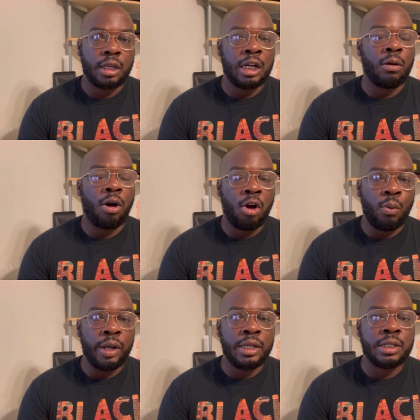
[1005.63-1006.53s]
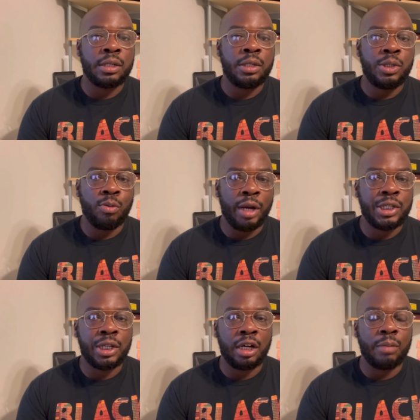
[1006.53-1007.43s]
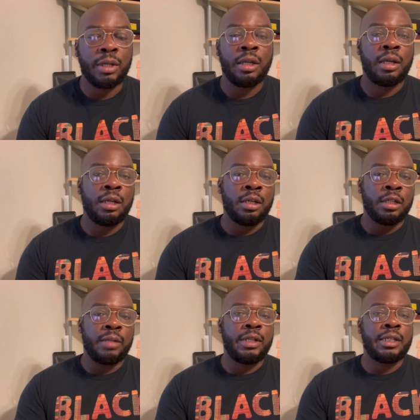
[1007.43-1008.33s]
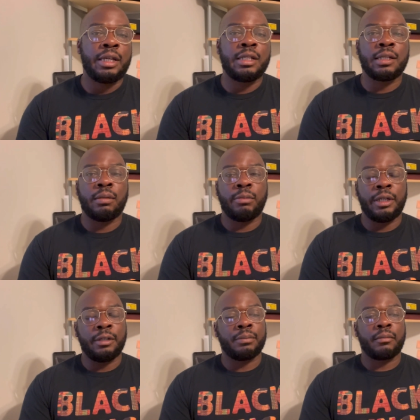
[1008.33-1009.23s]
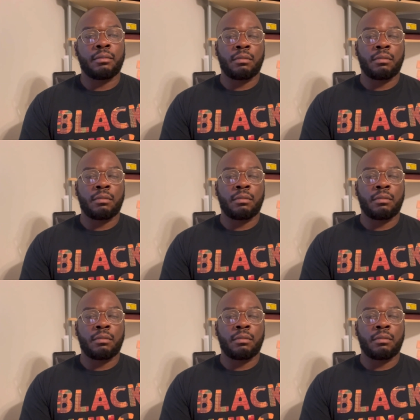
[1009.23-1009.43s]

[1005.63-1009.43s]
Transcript: and I'll always do my job. Let me tell you something, man.